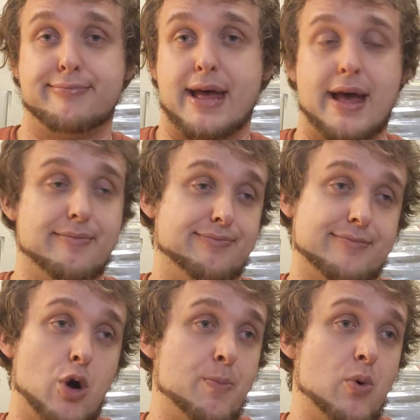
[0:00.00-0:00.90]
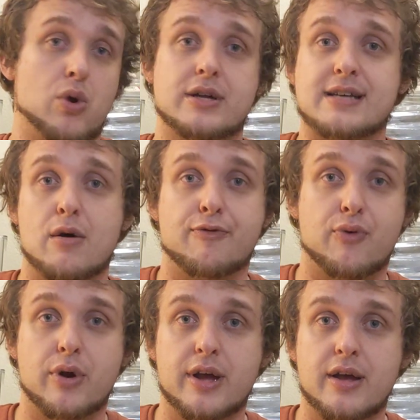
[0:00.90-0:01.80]
I hope it works out
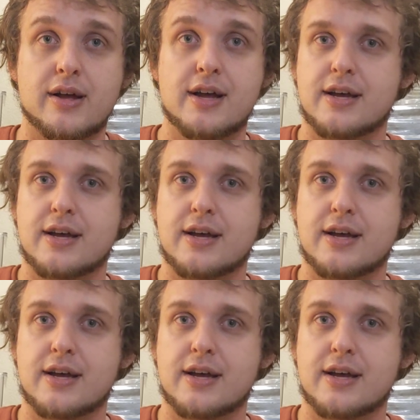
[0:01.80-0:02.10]
for you.